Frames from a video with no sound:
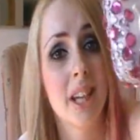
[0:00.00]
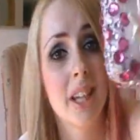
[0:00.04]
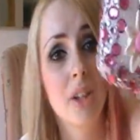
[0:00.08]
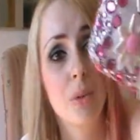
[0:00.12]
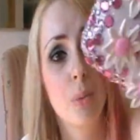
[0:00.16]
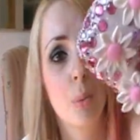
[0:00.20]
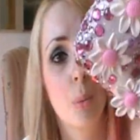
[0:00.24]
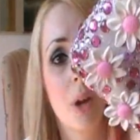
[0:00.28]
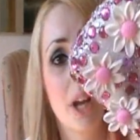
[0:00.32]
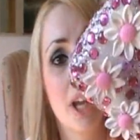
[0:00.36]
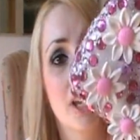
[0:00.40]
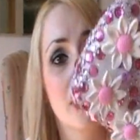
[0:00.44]

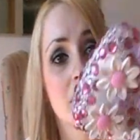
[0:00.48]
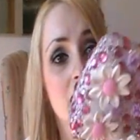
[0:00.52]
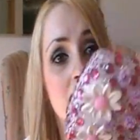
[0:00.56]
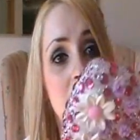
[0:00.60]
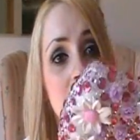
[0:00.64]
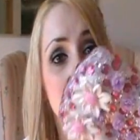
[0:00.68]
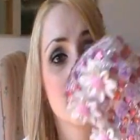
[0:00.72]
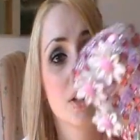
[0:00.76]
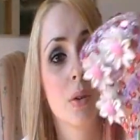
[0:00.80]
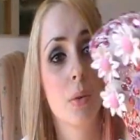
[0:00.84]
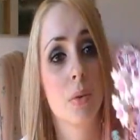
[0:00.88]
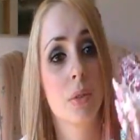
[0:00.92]
lightweight.
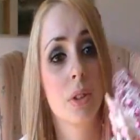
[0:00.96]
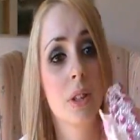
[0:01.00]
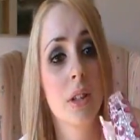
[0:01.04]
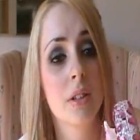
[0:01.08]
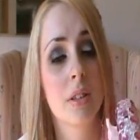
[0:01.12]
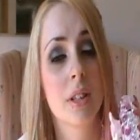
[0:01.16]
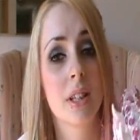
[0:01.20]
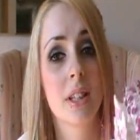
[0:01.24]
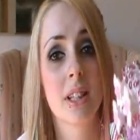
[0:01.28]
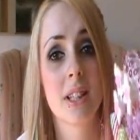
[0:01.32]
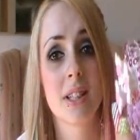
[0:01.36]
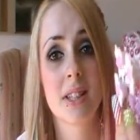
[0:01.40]
Like the only
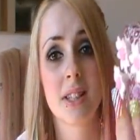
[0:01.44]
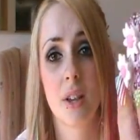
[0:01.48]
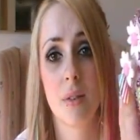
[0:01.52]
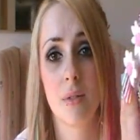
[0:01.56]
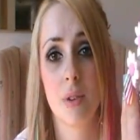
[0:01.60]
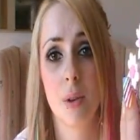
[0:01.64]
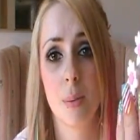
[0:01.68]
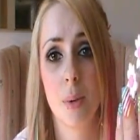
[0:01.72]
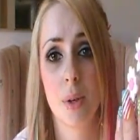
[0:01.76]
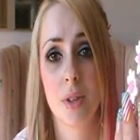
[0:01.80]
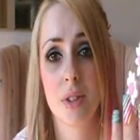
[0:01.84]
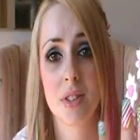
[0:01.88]
thing that's
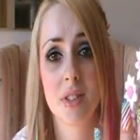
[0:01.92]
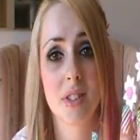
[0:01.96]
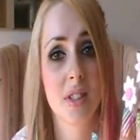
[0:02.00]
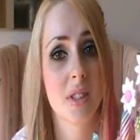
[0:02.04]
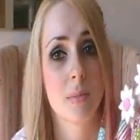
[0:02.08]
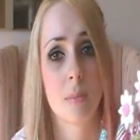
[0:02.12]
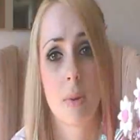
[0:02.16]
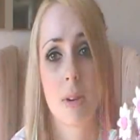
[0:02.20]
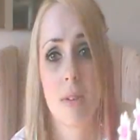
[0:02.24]
heavy about this is